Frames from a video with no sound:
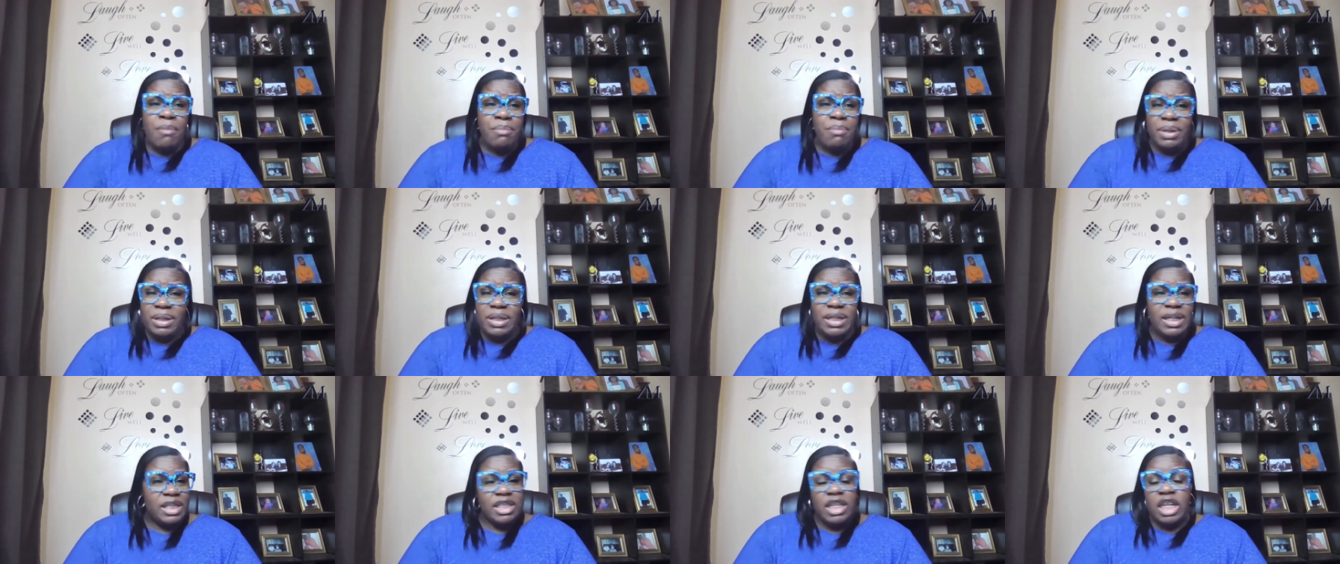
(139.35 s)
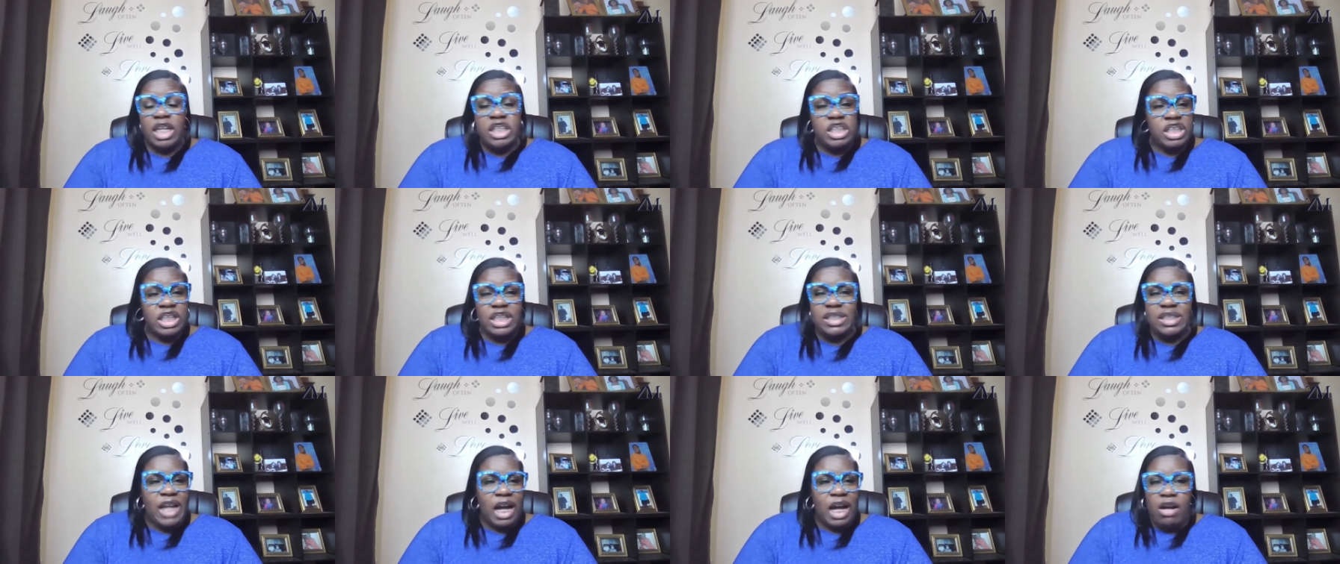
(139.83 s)
because
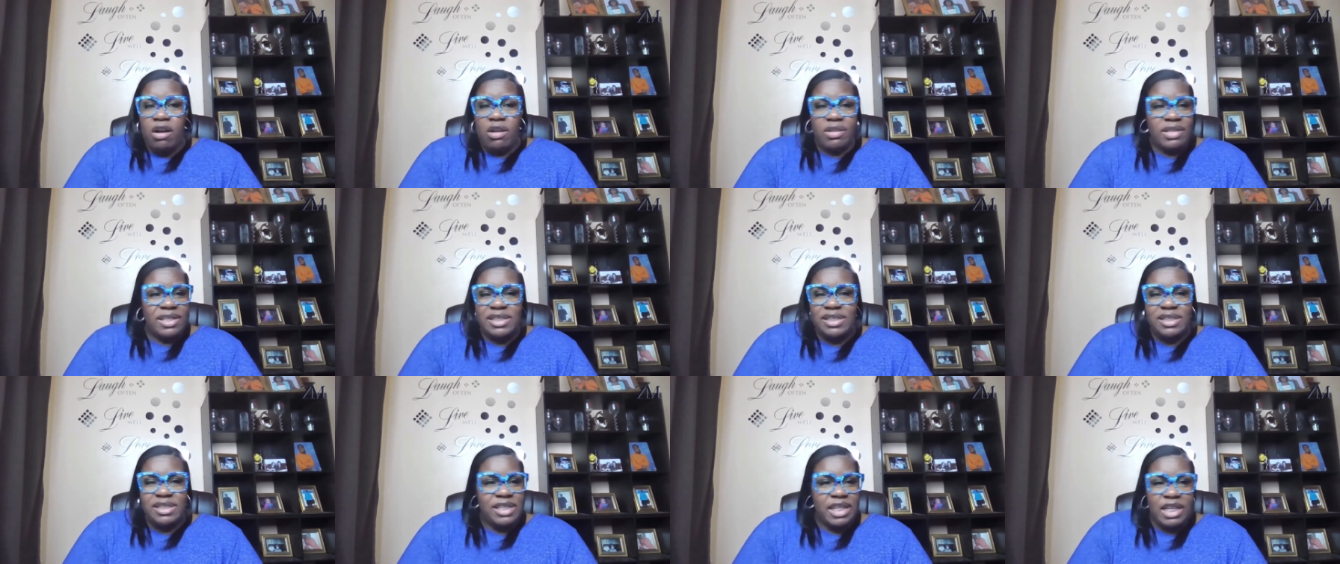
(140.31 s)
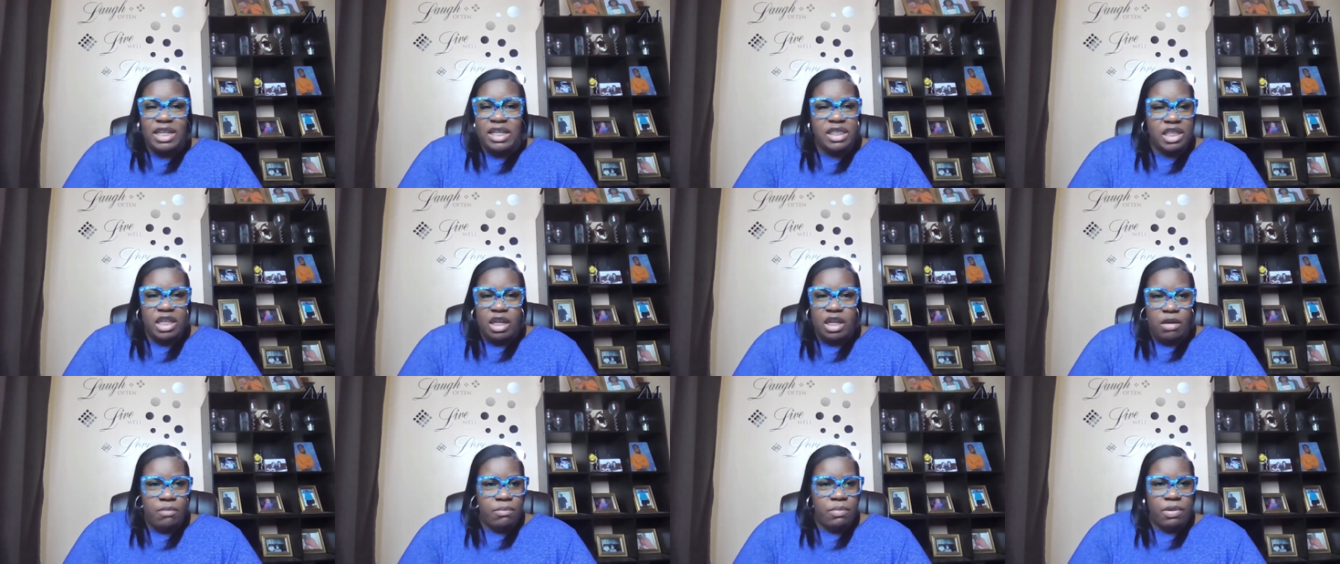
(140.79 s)
she's not going to see
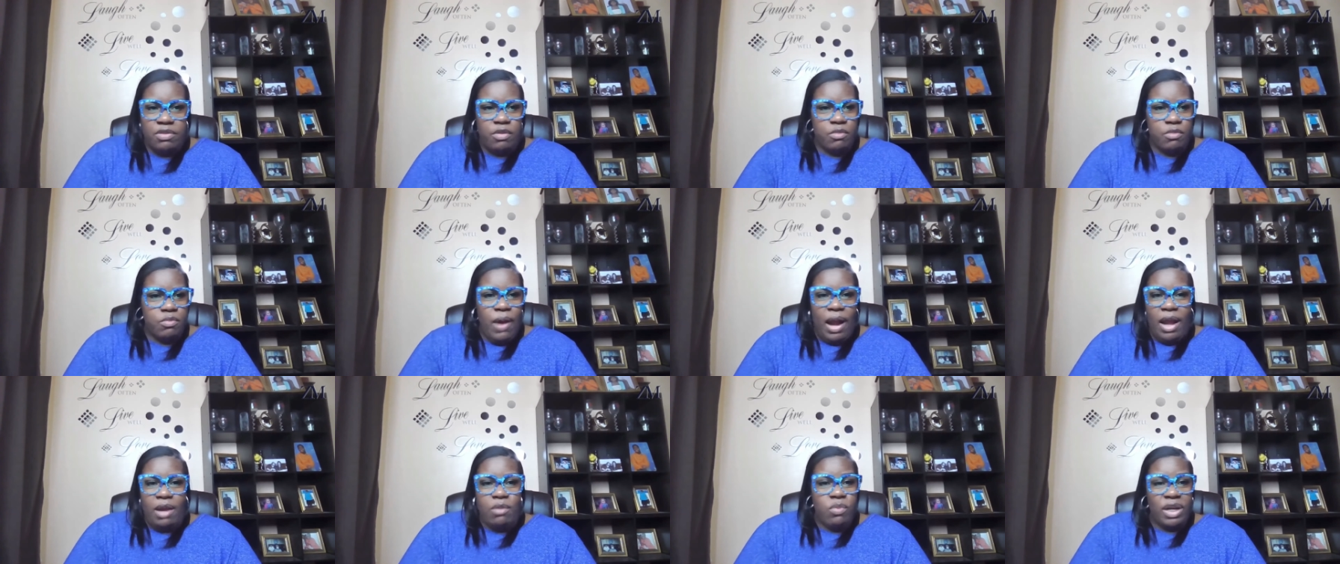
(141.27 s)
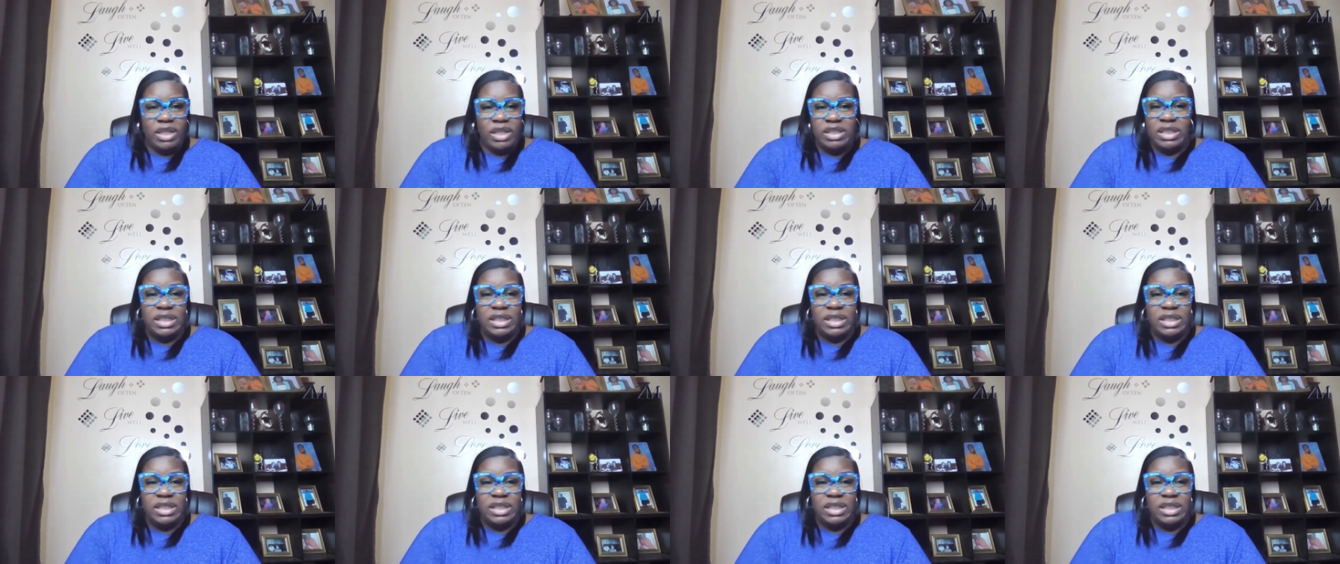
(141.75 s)
them the right way.